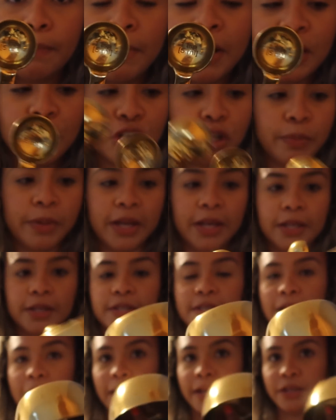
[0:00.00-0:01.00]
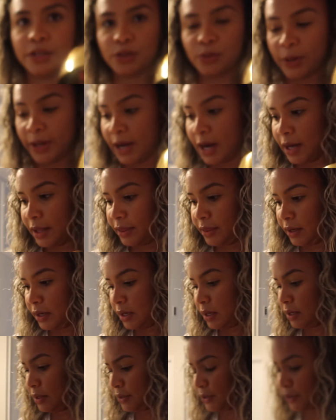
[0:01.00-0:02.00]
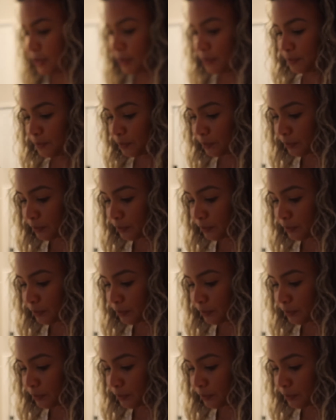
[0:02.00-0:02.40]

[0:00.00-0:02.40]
measurement inside. So I got these.